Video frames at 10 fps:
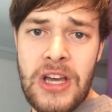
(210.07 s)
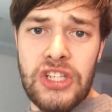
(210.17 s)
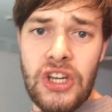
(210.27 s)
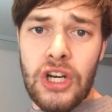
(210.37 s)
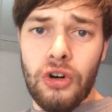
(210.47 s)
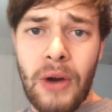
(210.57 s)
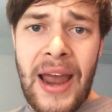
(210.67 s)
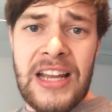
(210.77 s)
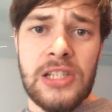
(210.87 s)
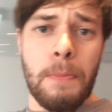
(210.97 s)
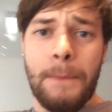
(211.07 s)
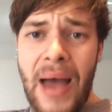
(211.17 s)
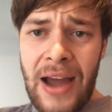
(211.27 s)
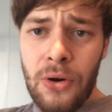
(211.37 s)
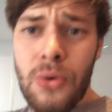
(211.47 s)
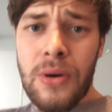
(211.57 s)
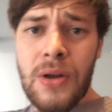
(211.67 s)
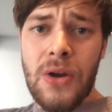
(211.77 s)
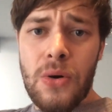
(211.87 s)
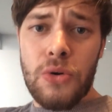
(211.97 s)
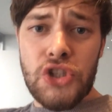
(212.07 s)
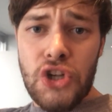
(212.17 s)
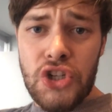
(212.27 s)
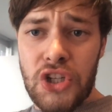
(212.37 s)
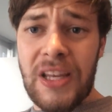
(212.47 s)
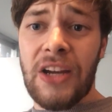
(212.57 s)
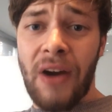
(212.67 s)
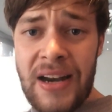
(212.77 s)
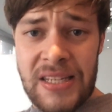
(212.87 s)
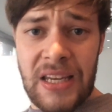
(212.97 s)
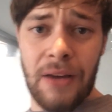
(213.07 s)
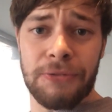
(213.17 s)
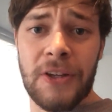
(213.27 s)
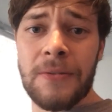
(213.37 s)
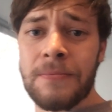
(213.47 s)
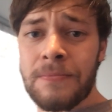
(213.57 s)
So your greatest battle was usually your greatest gift.